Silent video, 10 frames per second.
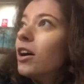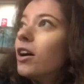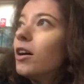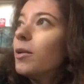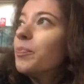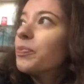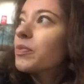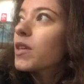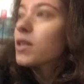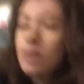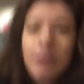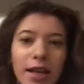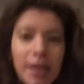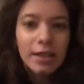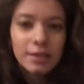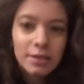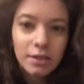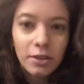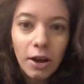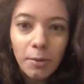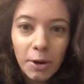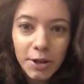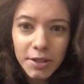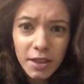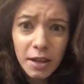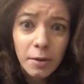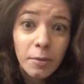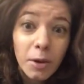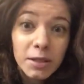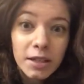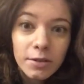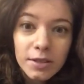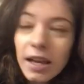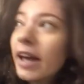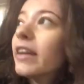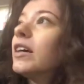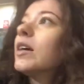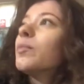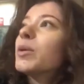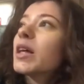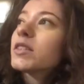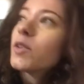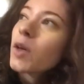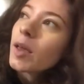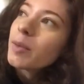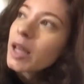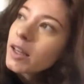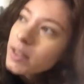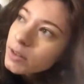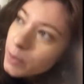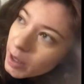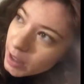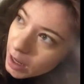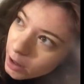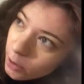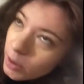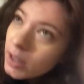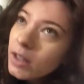The lighting is a lot worse than it was outside, but that's okay because right now,